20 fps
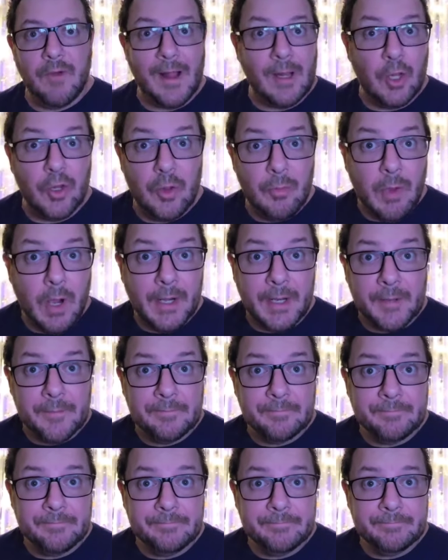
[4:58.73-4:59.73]
Follow the money.
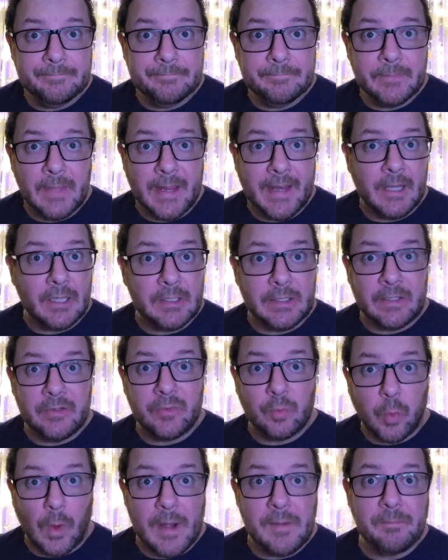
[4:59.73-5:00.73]
And it
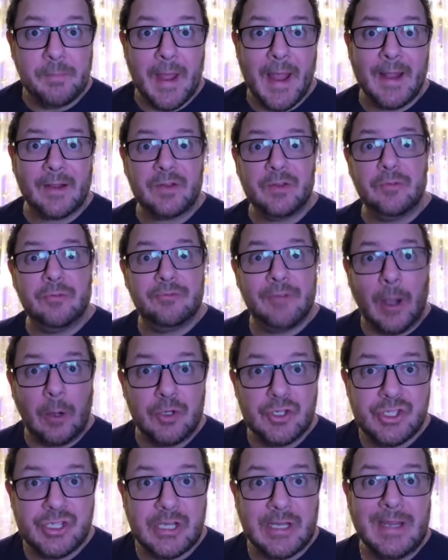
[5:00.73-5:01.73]
leads right back to
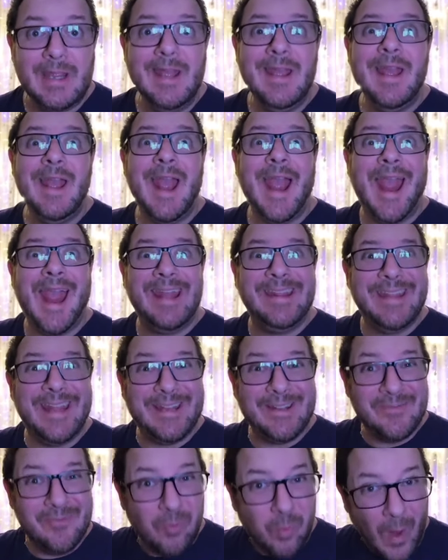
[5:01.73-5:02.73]
Fauci and
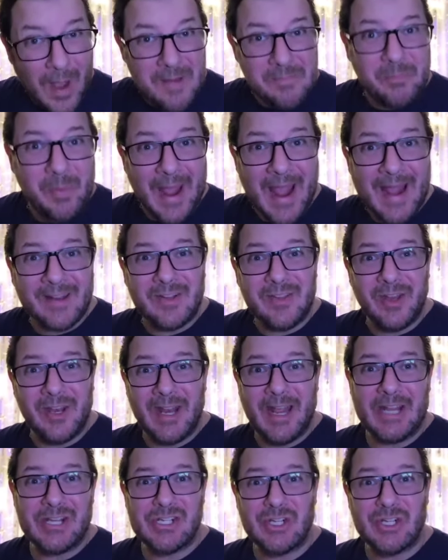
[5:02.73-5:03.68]
then right back to the